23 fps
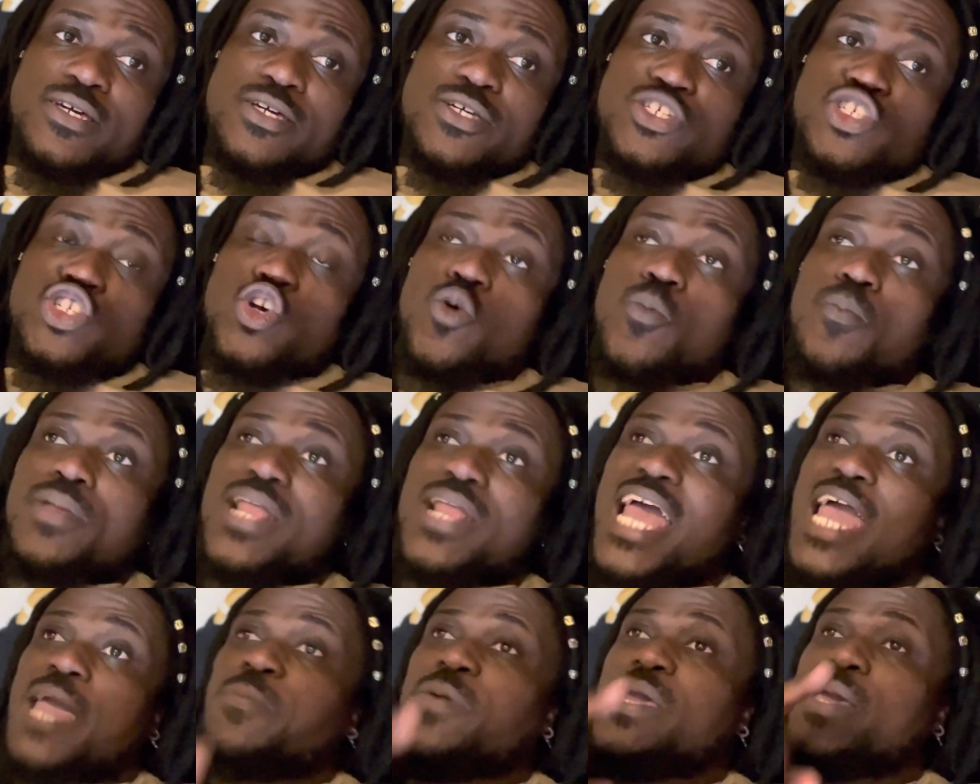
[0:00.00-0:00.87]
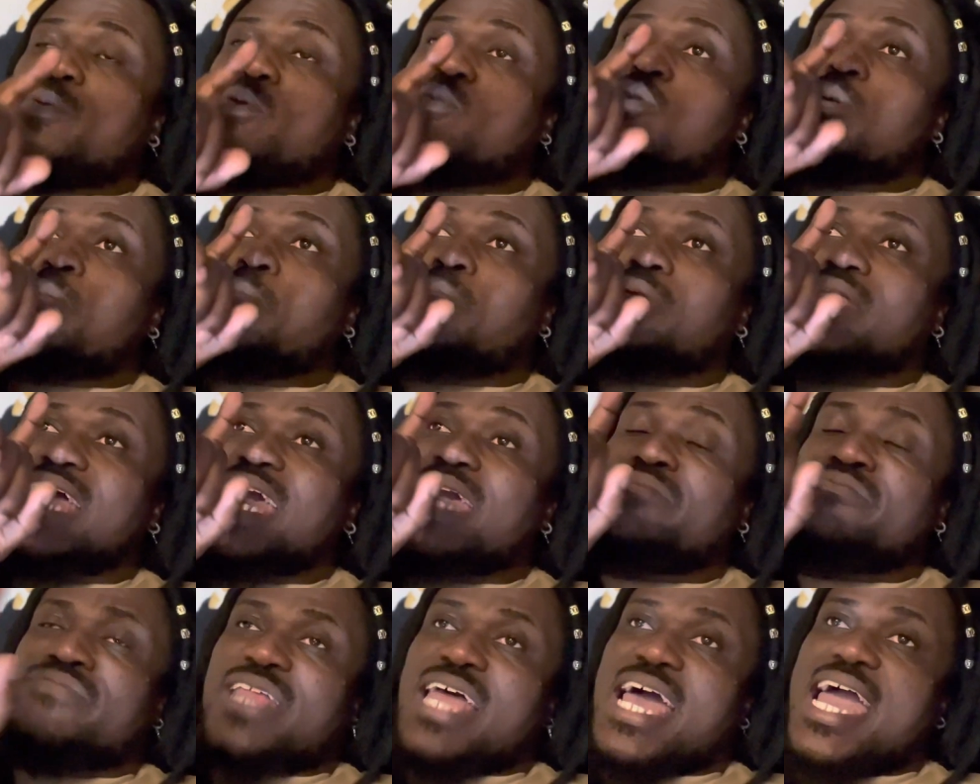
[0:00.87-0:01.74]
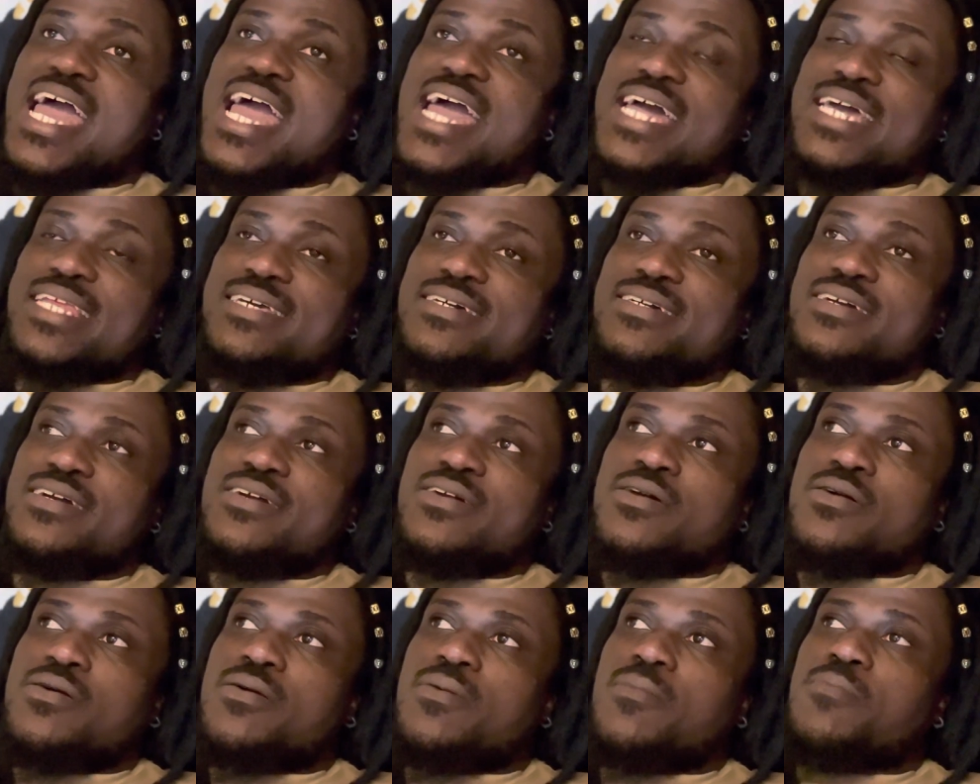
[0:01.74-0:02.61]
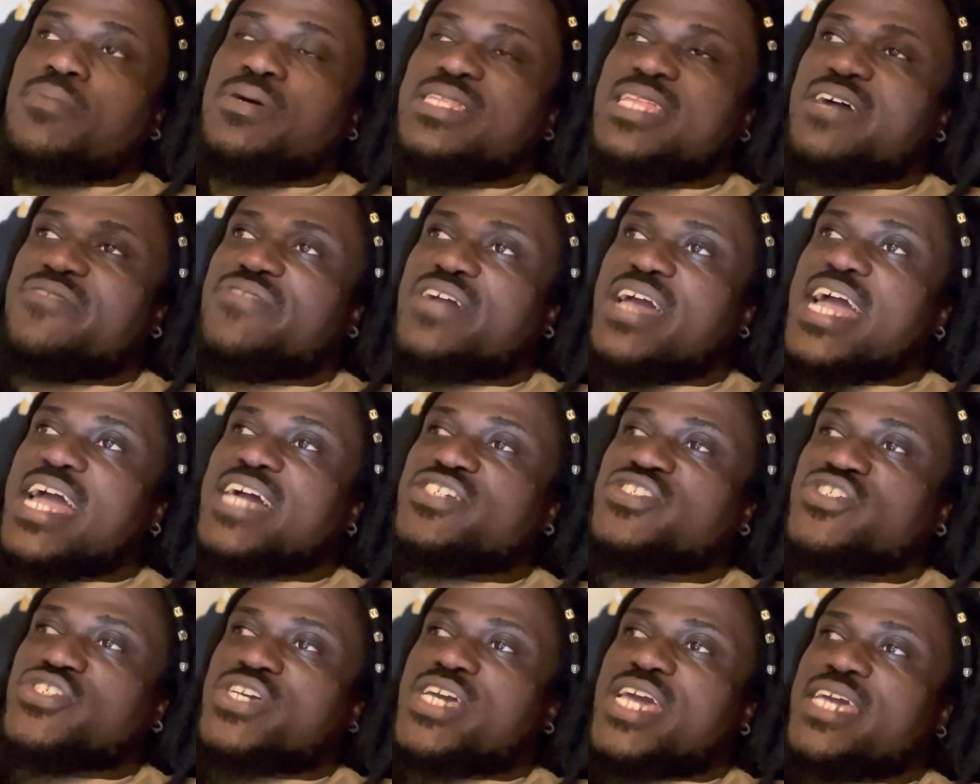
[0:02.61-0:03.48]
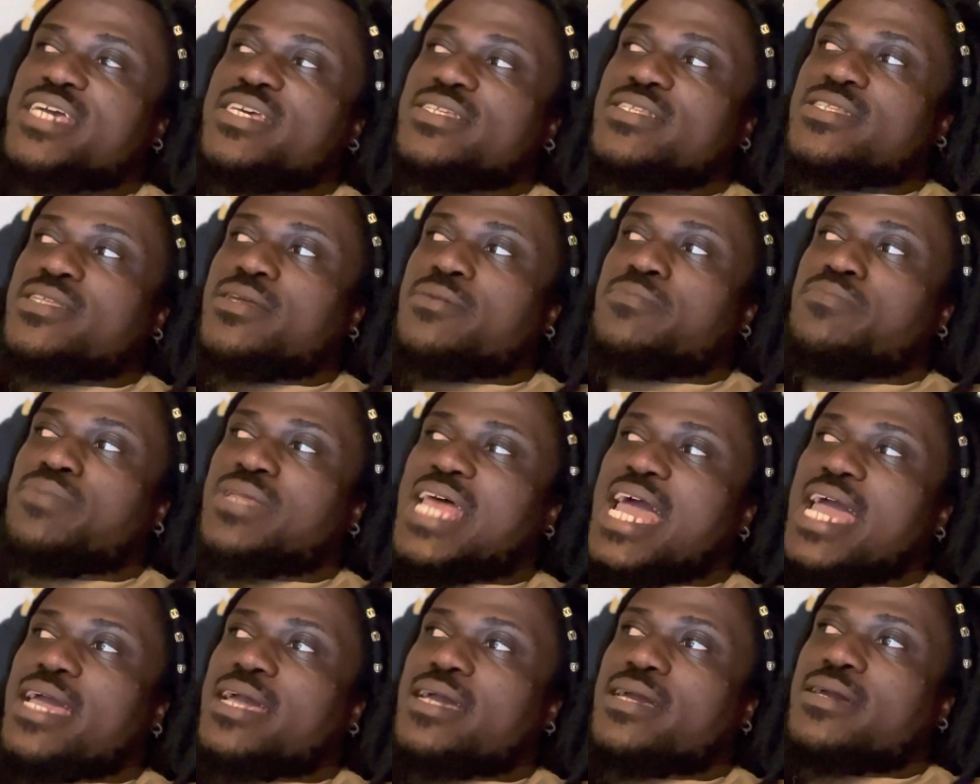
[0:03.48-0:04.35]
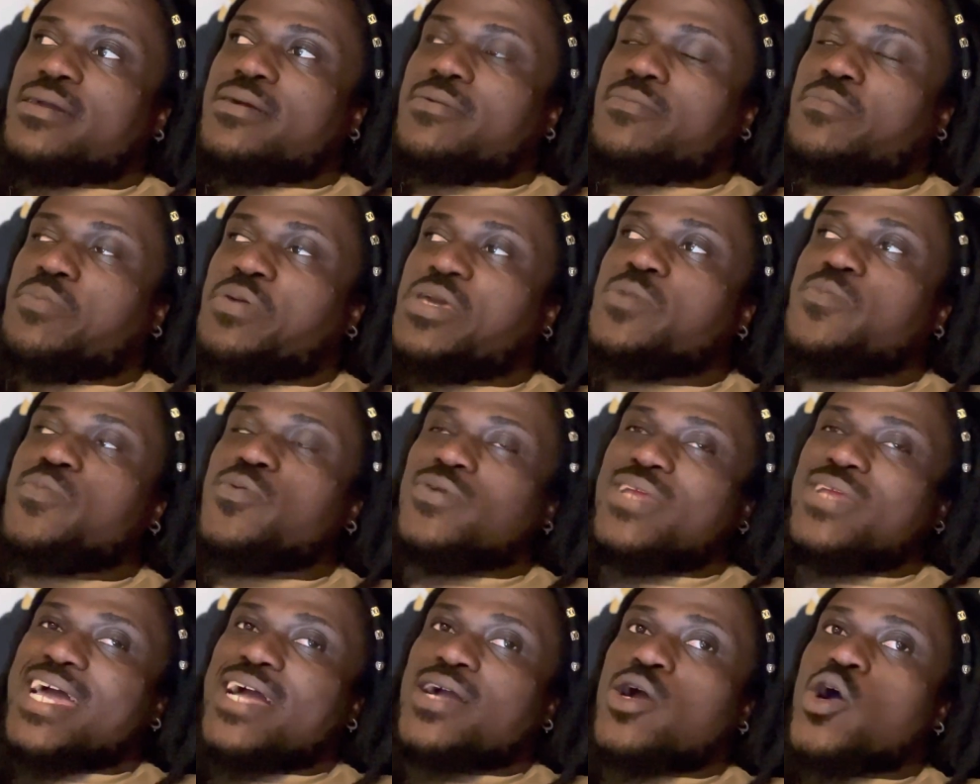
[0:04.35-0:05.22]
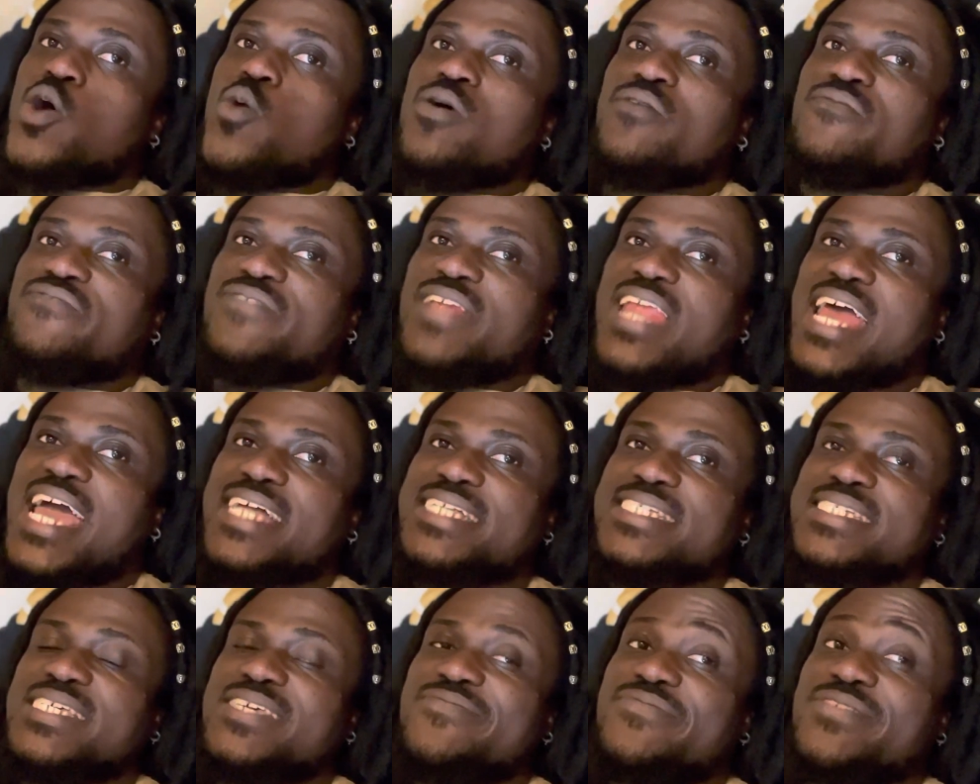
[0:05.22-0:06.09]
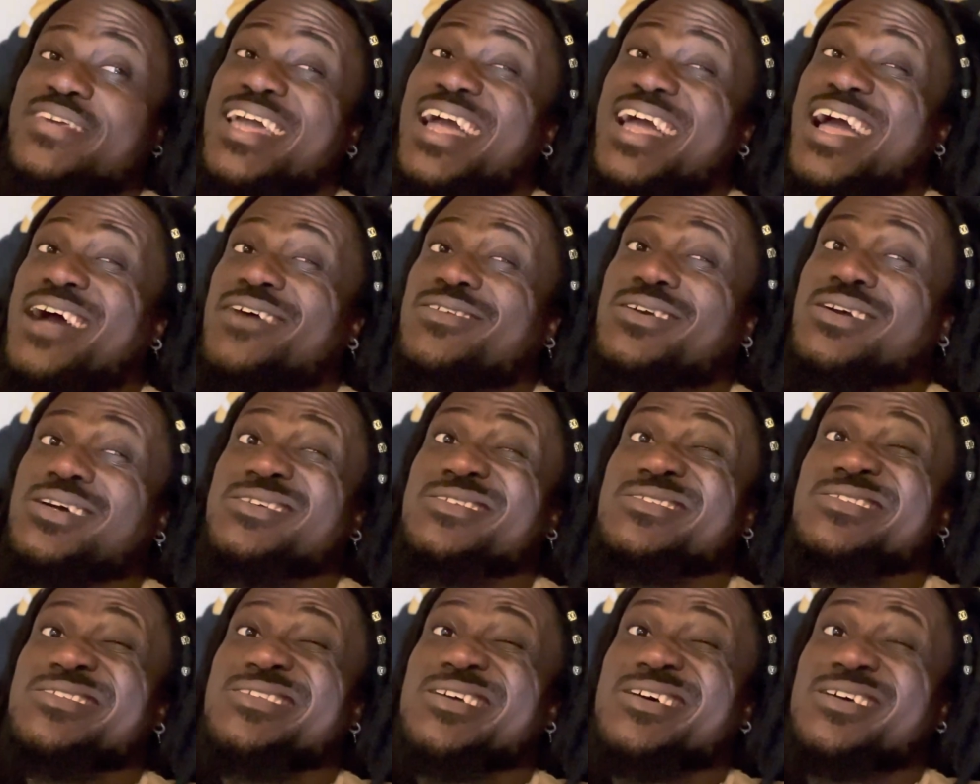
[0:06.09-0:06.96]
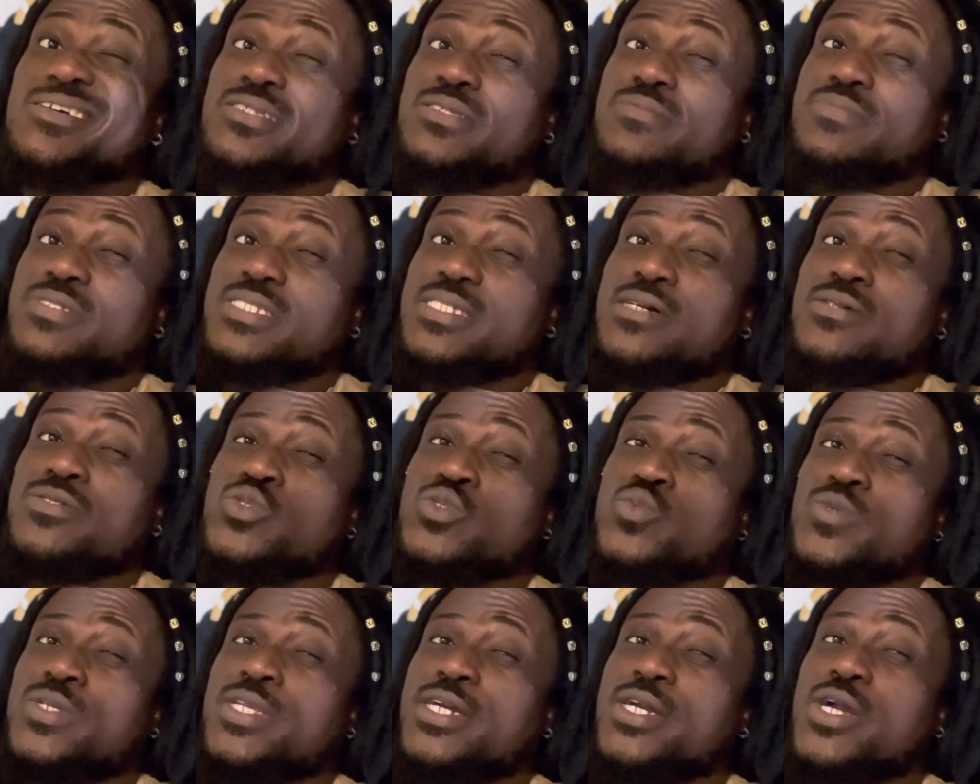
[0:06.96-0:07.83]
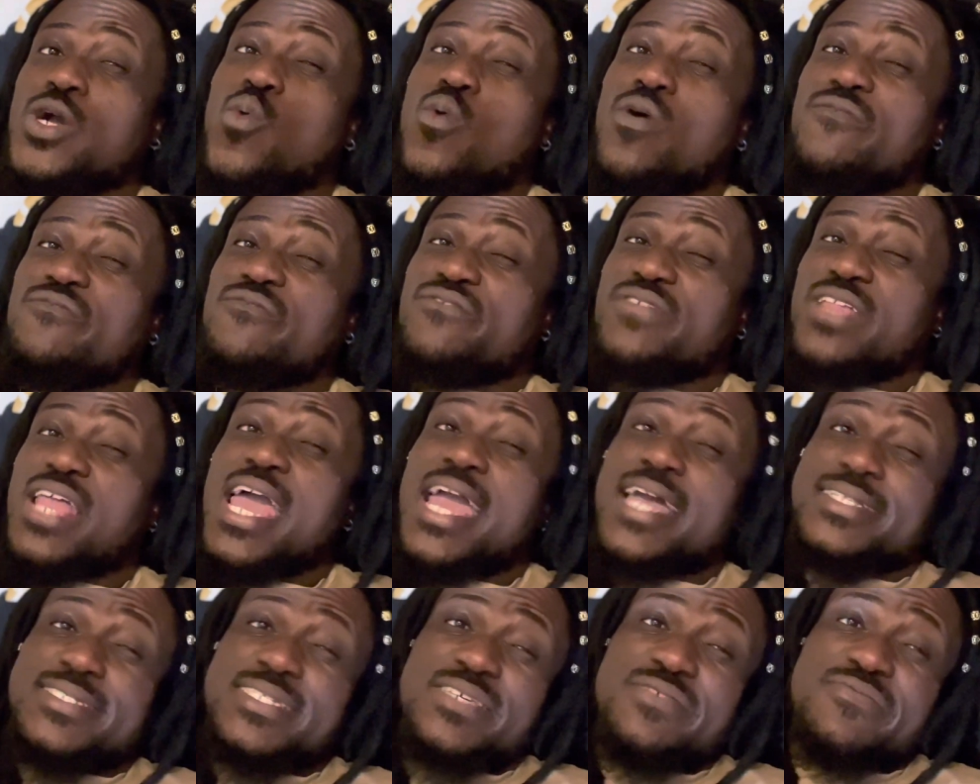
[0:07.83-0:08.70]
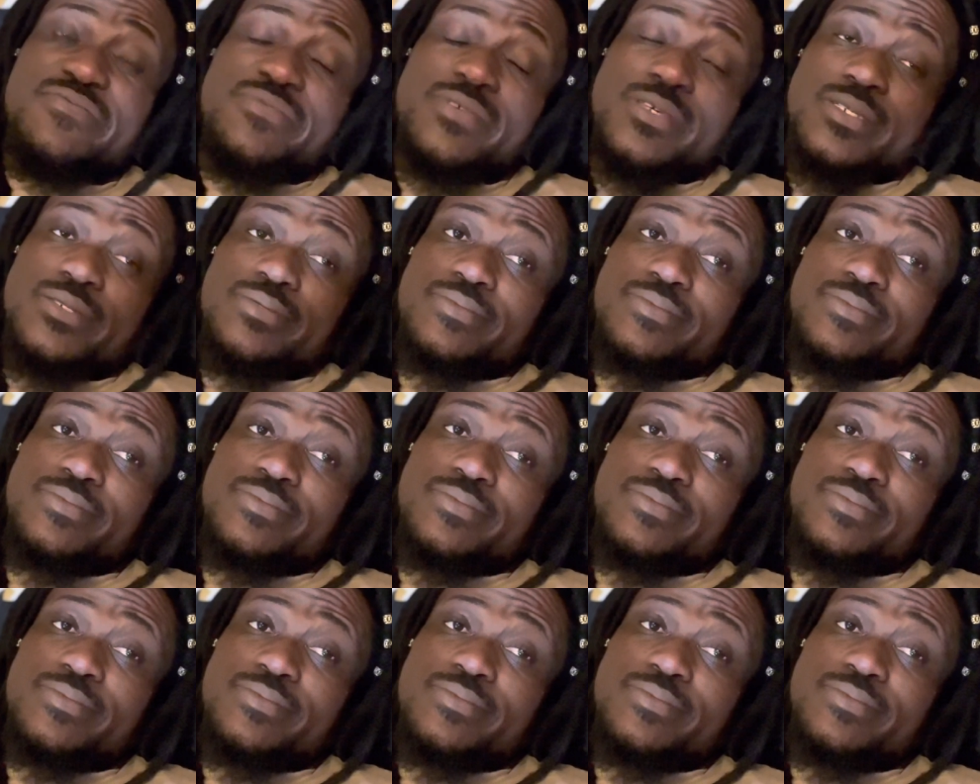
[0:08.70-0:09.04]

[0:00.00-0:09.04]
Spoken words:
So black people will blame Vlad, but never educate the black people that go on Vlad TV how to conduct themselves when they go on Vlad TV.